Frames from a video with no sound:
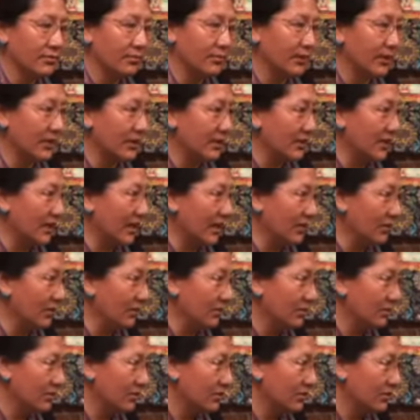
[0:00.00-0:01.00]
But
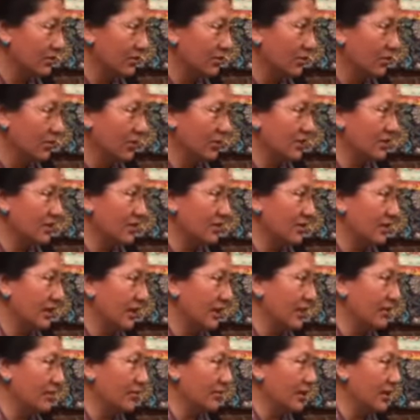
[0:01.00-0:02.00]
now, which
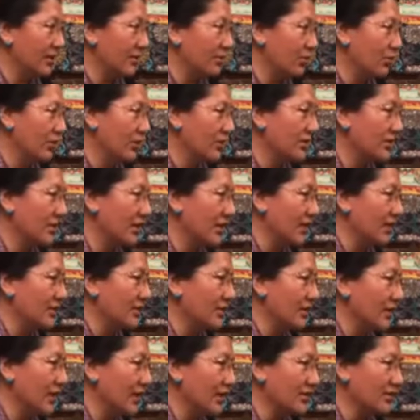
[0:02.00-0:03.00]
element, which
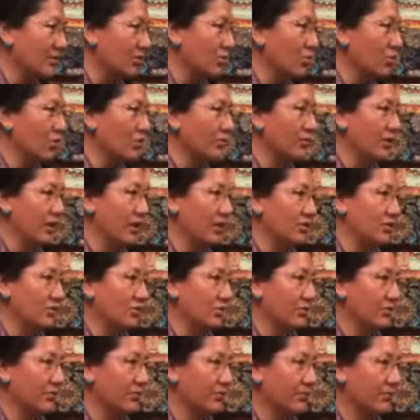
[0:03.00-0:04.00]
taste has the warm
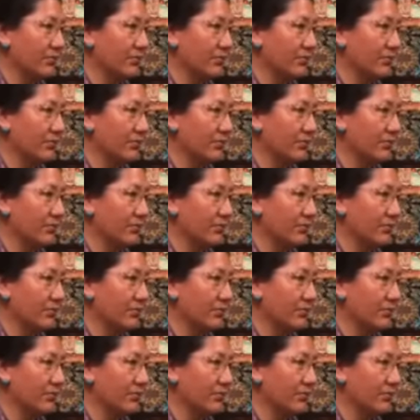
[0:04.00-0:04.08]
nature?